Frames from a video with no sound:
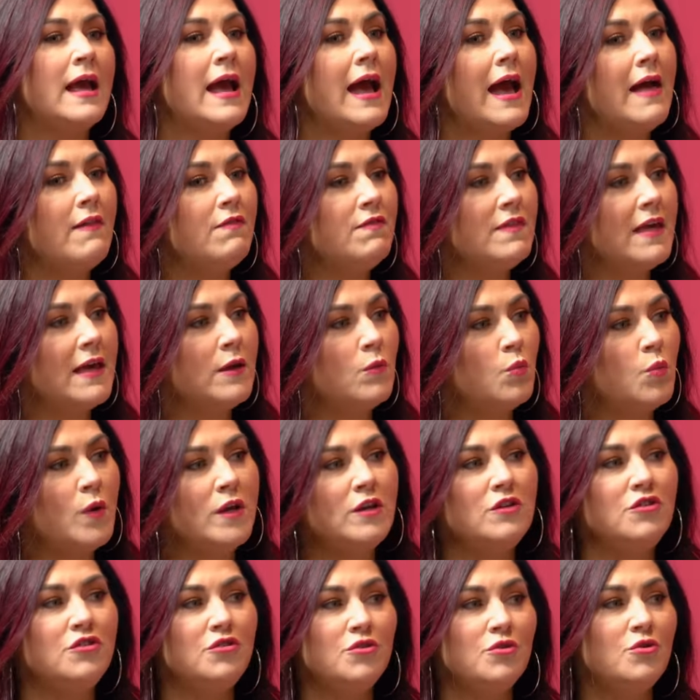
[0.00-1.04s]
And then
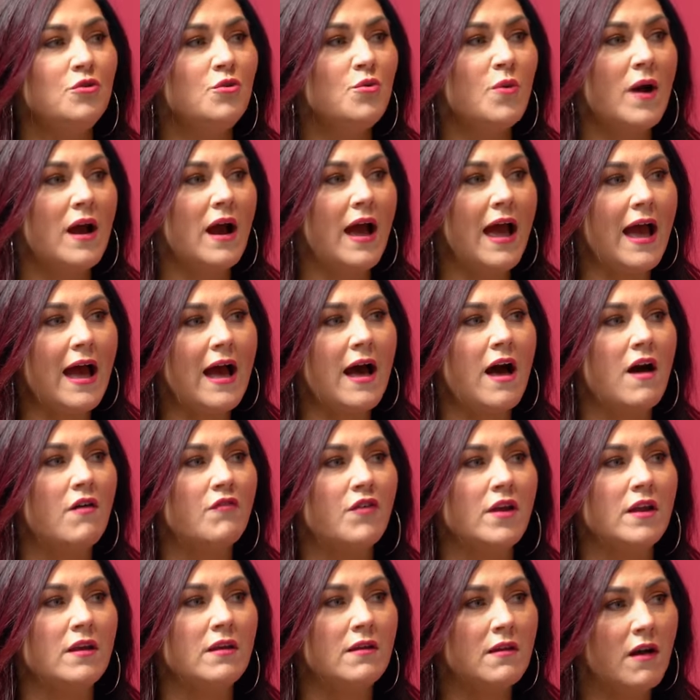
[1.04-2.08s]
when you
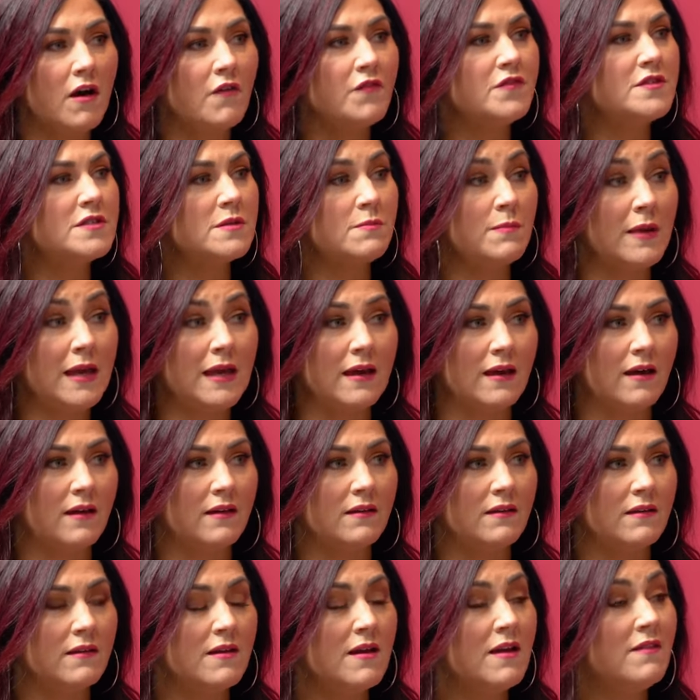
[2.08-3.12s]
have enough
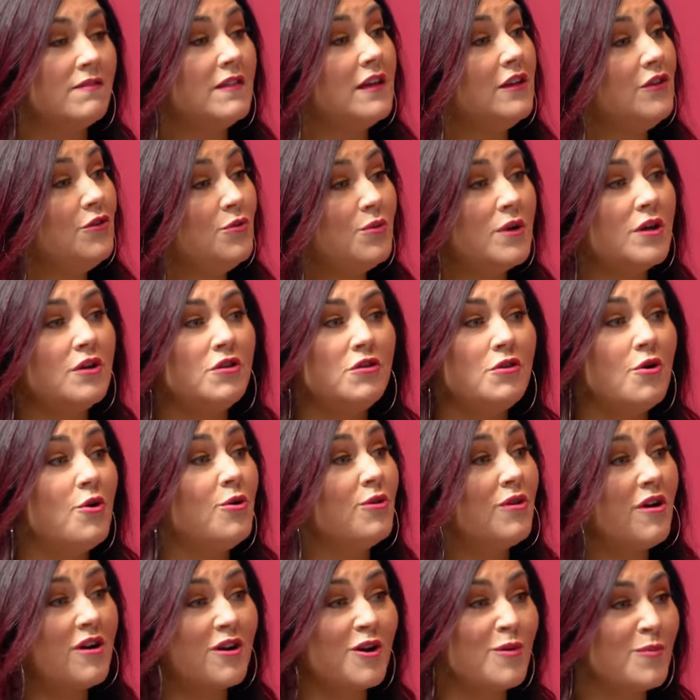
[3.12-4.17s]
demand that you can no
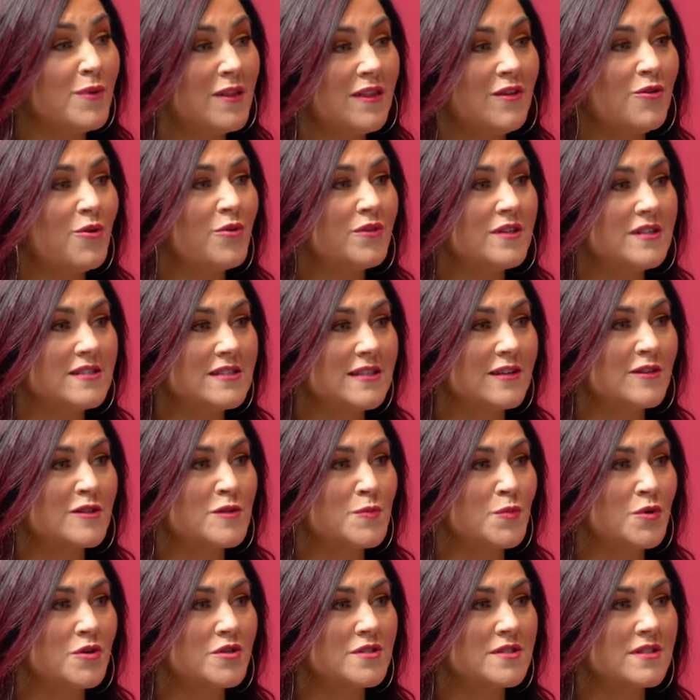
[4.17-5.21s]
longer be the only
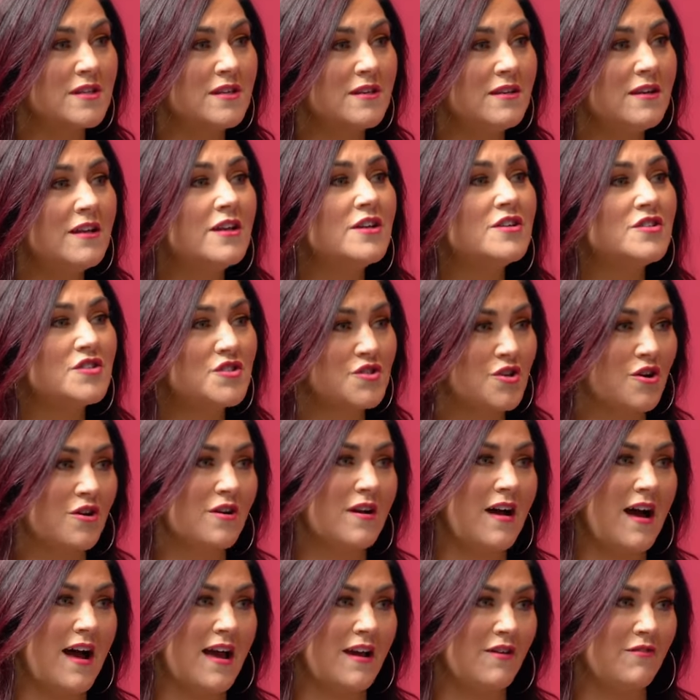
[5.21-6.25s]
salesperson,
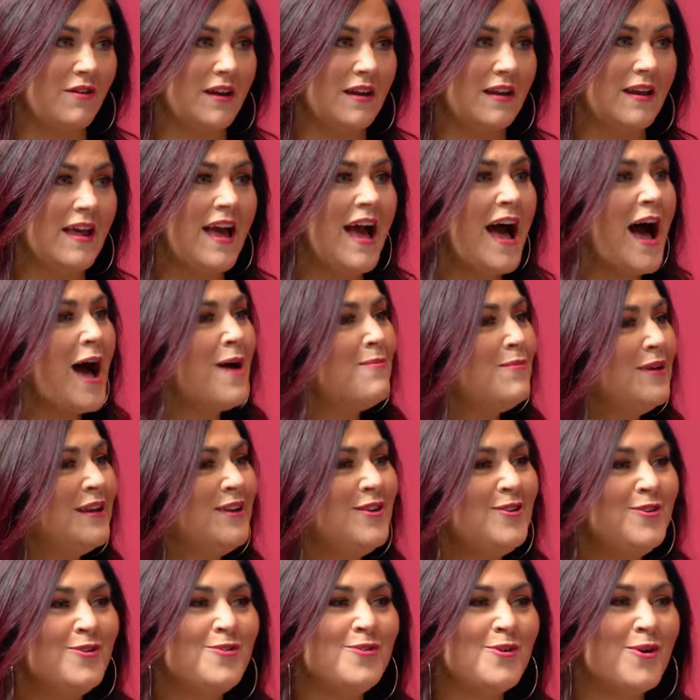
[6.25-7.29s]
start hiring. Yeah. I mean,
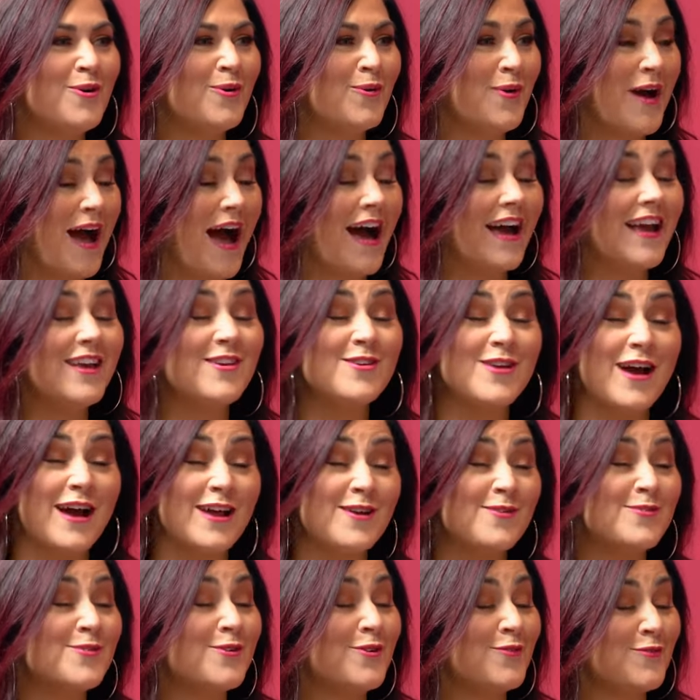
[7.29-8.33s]
you know, I, I
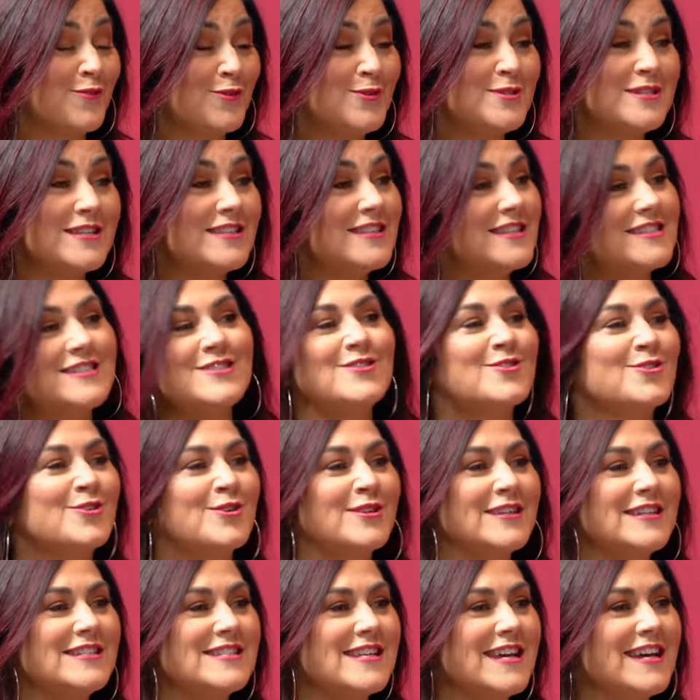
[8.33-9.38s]
don't know if you did this in the
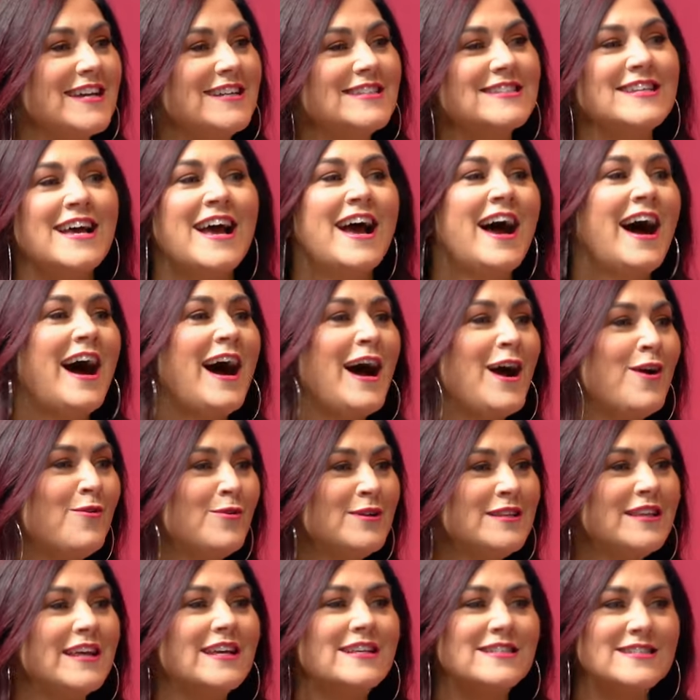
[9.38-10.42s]
early days. I
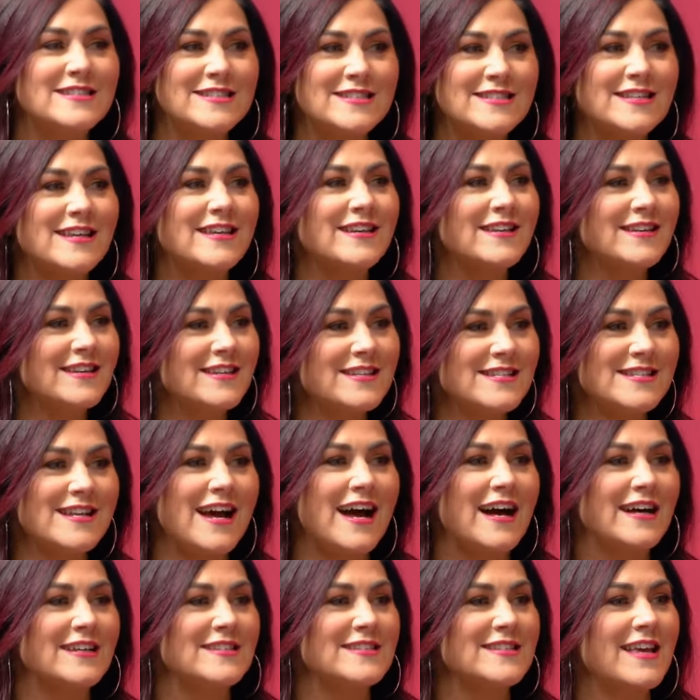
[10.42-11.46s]
would like sit at a
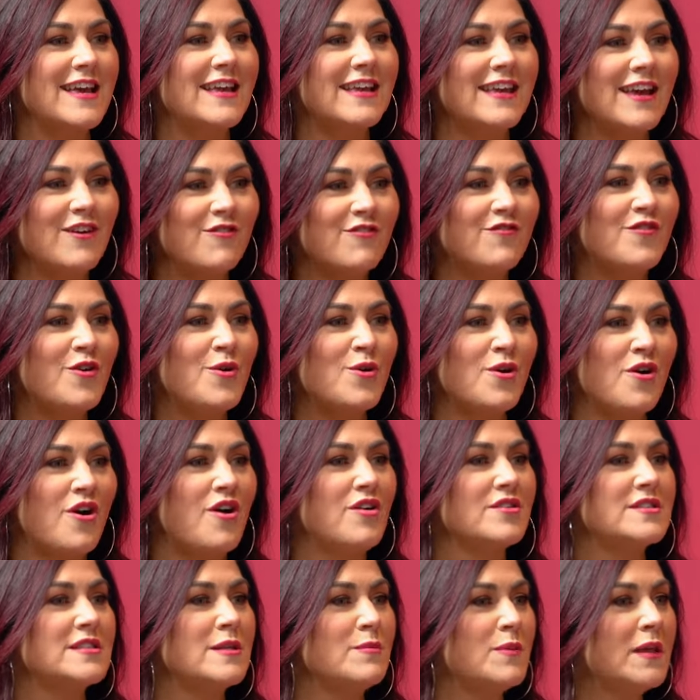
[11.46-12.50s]
desk and get phone
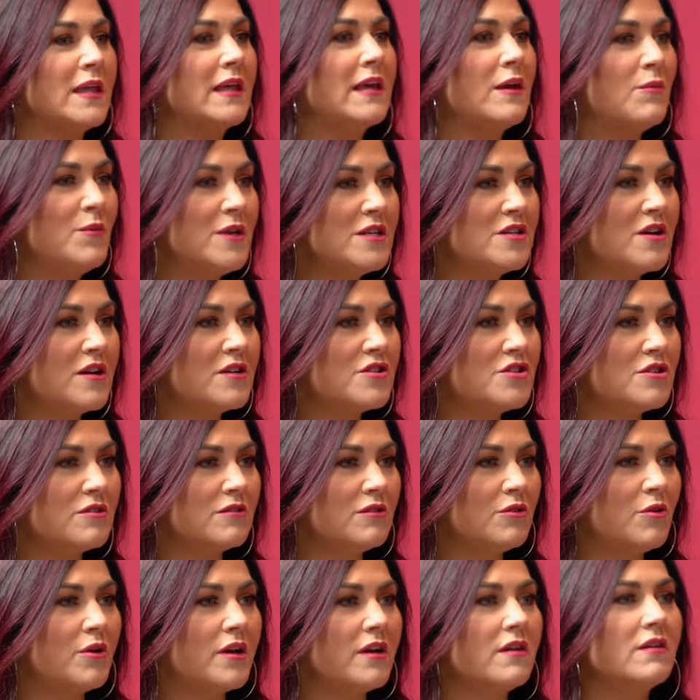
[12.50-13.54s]
calls and they'd be like, can we talk to your
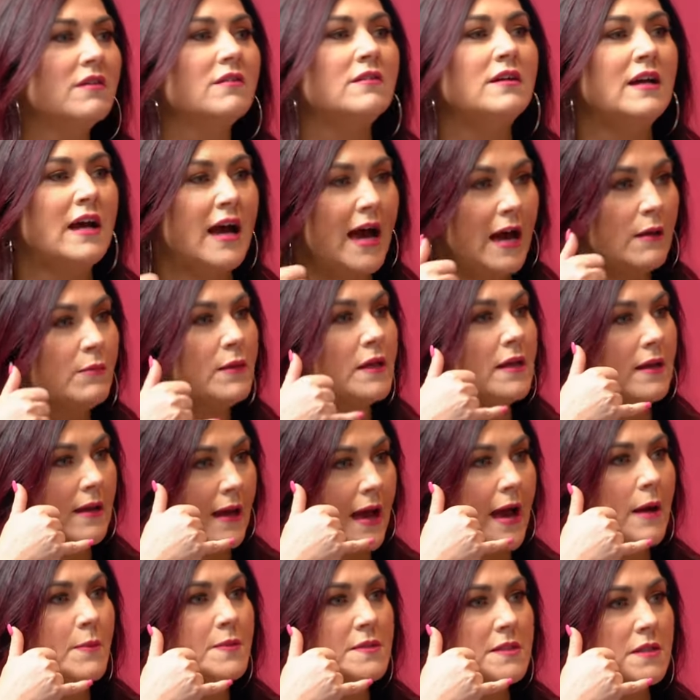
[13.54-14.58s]
lawyer? I'd be like,
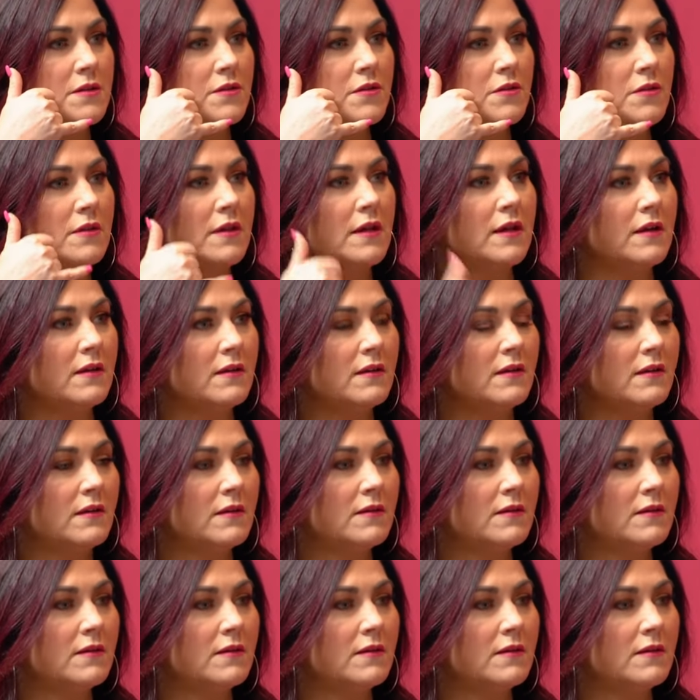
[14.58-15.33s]
absolutely